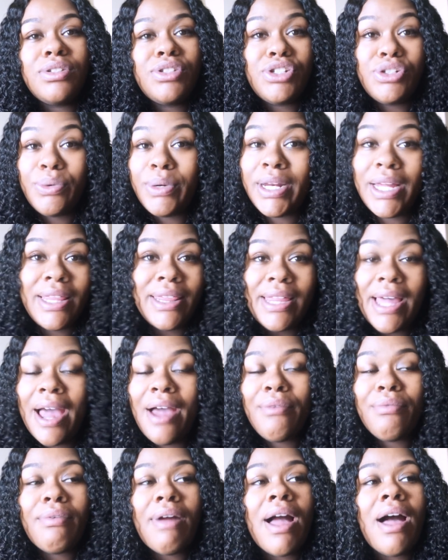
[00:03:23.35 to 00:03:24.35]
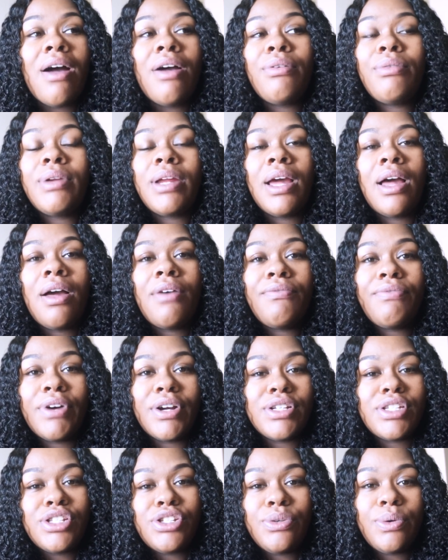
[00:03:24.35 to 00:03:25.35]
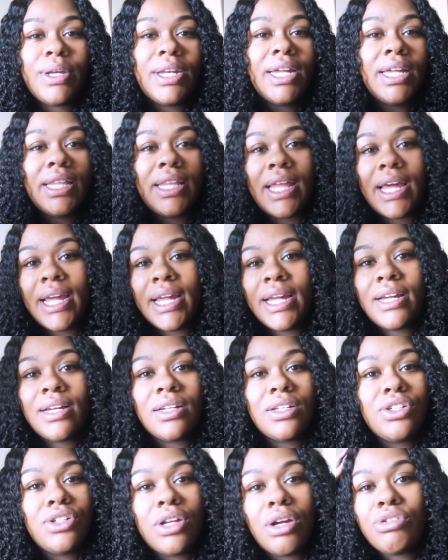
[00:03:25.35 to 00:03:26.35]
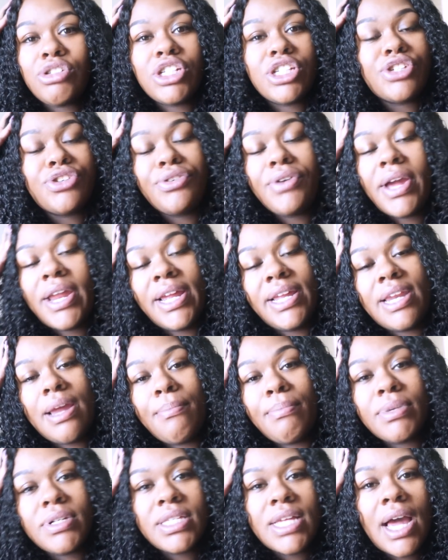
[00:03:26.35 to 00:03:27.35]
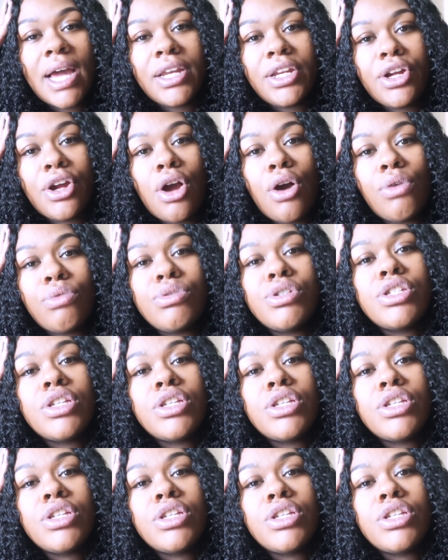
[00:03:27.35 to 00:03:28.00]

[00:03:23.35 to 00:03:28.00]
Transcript: doing it that route versus doing it like, you know, just creating numbers on your own.